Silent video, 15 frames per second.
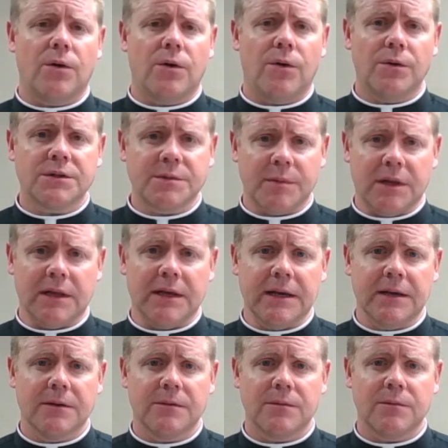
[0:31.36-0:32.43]

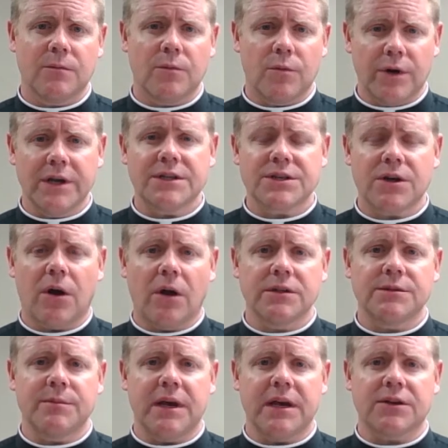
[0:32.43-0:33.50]
Ultimately, we're each called
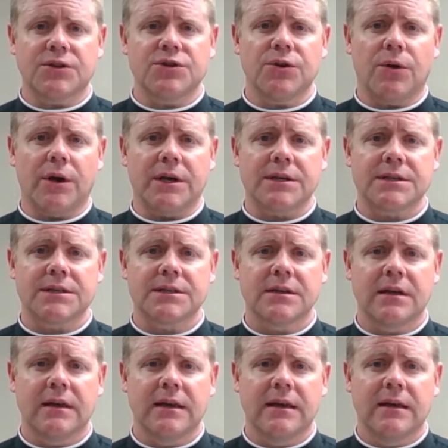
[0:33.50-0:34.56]
to make a choice.
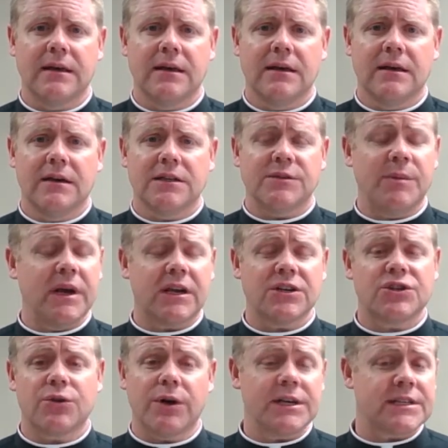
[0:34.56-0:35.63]
To make a
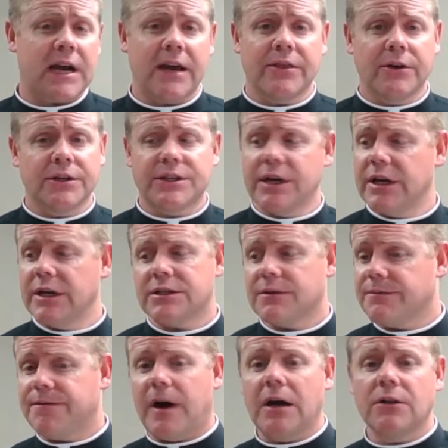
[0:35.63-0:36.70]
choice either to
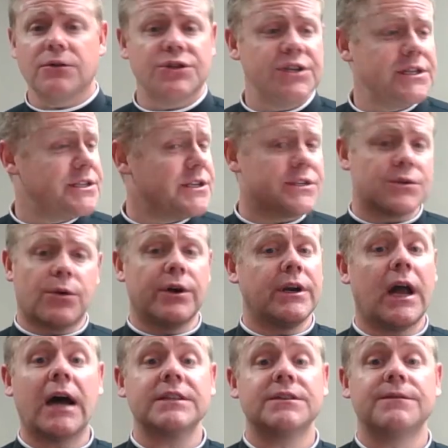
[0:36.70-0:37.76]
follow Jesus or
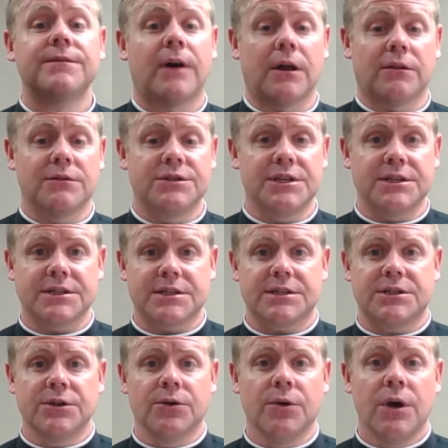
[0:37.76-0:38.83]
not to follow Jesus,
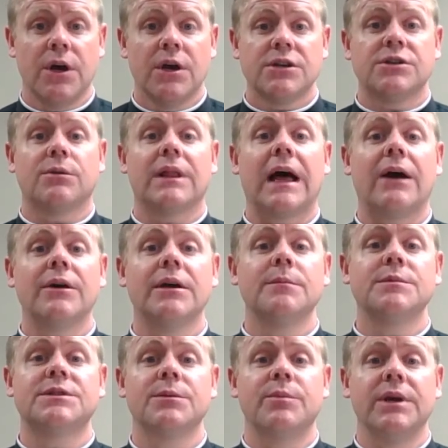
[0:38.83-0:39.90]
to allow
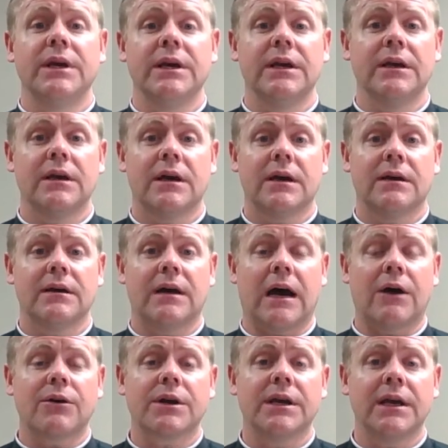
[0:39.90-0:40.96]
him to be
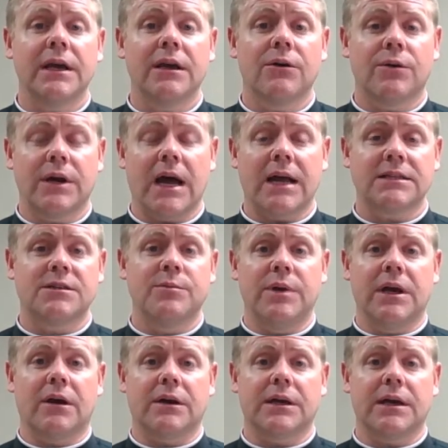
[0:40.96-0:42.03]
our king or not to
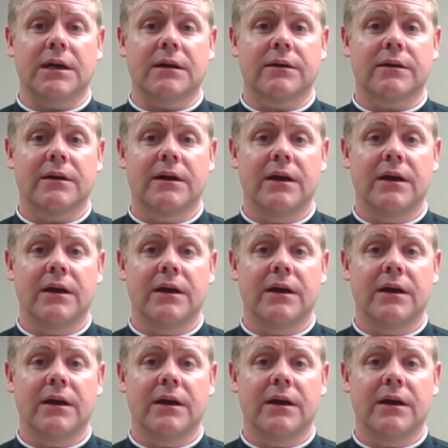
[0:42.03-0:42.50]
be our king.